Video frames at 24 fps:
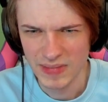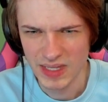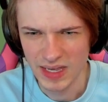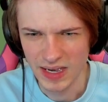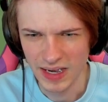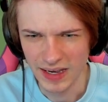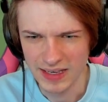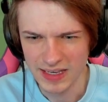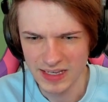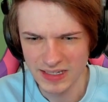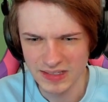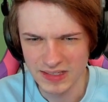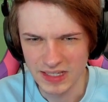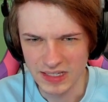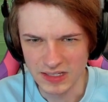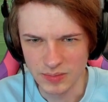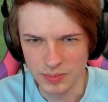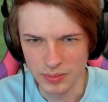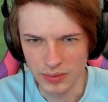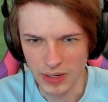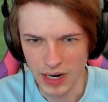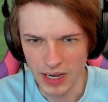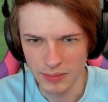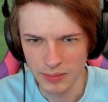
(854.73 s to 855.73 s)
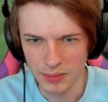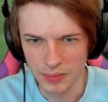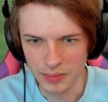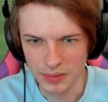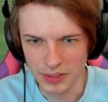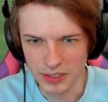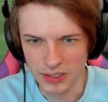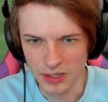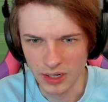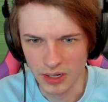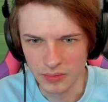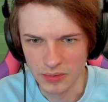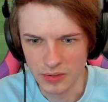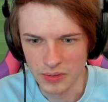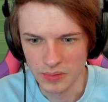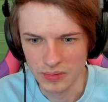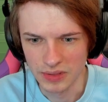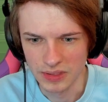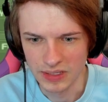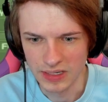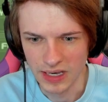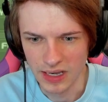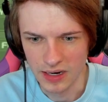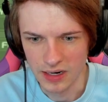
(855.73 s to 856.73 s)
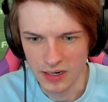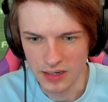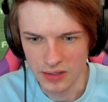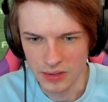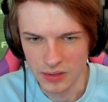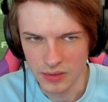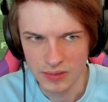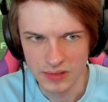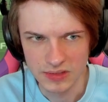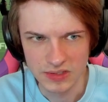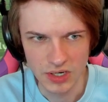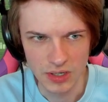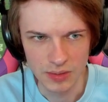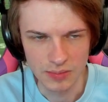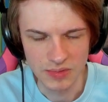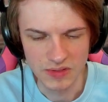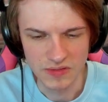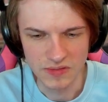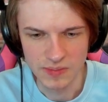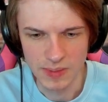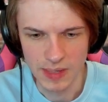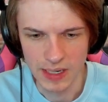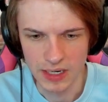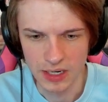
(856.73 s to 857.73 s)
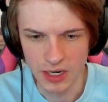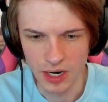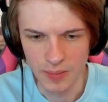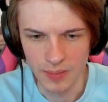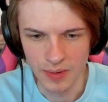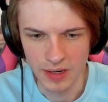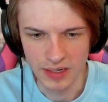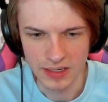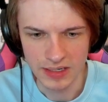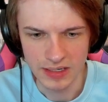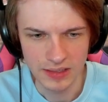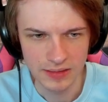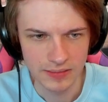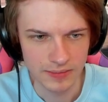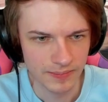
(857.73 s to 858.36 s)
I guess that's probably all we really got to do in terms of spending our money.